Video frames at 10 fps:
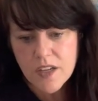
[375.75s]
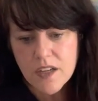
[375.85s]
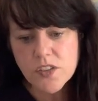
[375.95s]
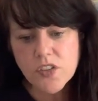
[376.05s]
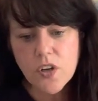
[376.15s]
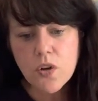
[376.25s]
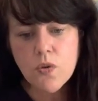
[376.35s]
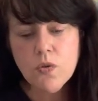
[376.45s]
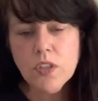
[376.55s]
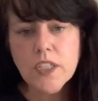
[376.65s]

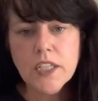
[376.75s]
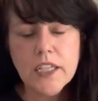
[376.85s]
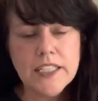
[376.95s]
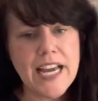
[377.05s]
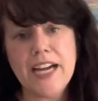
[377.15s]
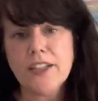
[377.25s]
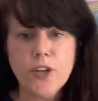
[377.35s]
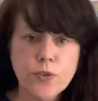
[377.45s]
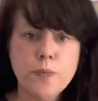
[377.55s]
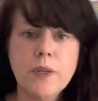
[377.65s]
So yeah,
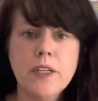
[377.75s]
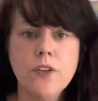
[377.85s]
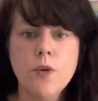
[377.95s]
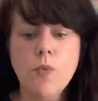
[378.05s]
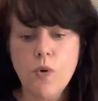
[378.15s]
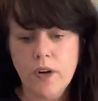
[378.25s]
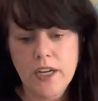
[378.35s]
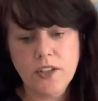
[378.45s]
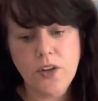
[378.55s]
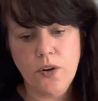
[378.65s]
codependent no more.
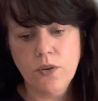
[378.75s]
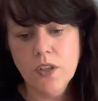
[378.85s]
Hello.